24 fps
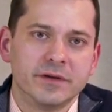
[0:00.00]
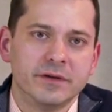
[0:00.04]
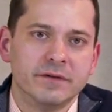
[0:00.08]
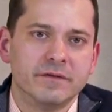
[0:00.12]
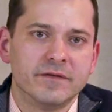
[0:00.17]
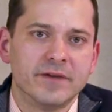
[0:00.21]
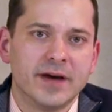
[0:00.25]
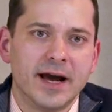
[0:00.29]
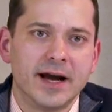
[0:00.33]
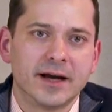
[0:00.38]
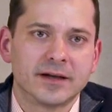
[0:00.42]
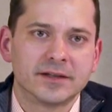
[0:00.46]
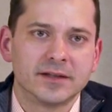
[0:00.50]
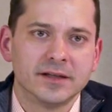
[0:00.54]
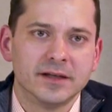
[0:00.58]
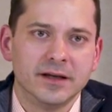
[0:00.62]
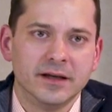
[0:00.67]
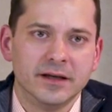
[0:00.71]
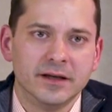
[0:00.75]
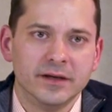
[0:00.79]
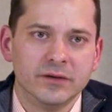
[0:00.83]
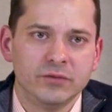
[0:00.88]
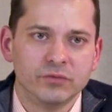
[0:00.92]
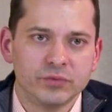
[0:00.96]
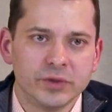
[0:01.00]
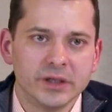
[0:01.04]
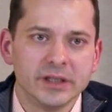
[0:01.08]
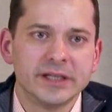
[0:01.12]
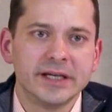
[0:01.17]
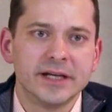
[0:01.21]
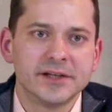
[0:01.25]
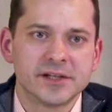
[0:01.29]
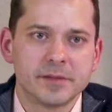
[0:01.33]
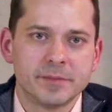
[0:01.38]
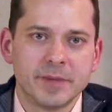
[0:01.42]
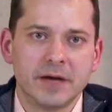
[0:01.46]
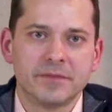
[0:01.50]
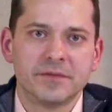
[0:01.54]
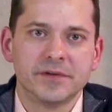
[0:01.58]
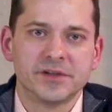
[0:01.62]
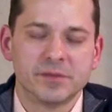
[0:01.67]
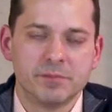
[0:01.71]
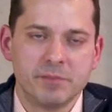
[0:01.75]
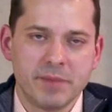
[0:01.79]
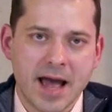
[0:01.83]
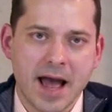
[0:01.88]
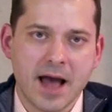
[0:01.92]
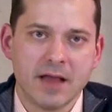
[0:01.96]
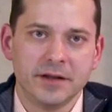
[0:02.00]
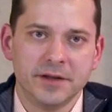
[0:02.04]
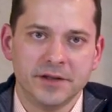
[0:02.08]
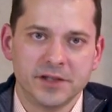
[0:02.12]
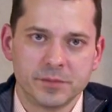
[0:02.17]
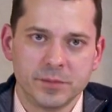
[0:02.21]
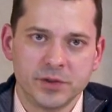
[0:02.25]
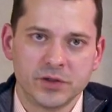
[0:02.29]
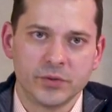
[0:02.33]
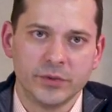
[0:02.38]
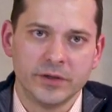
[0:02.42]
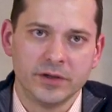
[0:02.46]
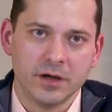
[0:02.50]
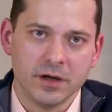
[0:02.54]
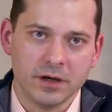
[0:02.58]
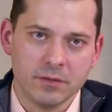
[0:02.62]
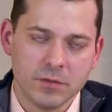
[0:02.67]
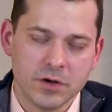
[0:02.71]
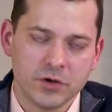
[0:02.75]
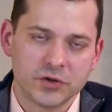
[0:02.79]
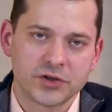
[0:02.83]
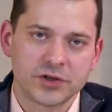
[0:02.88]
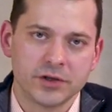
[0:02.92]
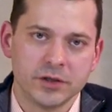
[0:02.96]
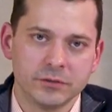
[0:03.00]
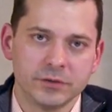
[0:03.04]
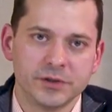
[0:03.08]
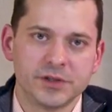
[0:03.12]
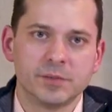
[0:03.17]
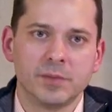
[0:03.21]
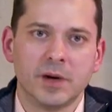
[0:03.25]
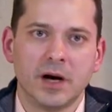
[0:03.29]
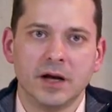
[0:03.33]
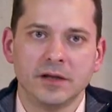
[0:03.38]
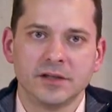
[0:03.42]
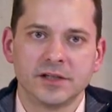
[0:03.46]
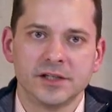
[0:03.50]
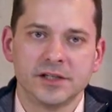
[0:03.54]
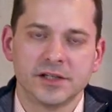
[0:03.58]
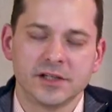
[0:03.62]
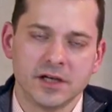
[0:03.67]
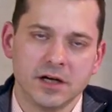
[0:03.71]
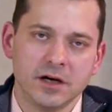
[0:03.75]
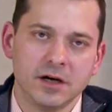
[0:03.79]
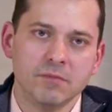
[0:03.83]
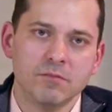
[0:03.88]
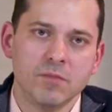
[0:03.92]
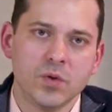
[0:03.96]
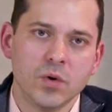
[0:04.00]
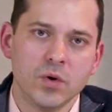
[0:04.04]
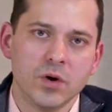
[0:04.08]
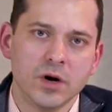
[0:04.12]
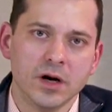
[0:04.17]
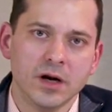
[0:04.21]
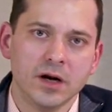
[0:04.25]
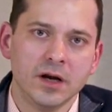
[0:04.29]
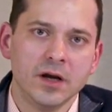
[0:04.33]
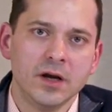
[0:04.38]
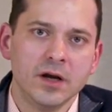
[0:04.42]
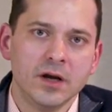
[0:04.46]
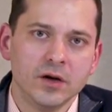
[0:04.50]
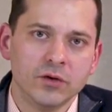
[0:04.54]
In fact, uh, it really is about this balance between our emotional responses and our more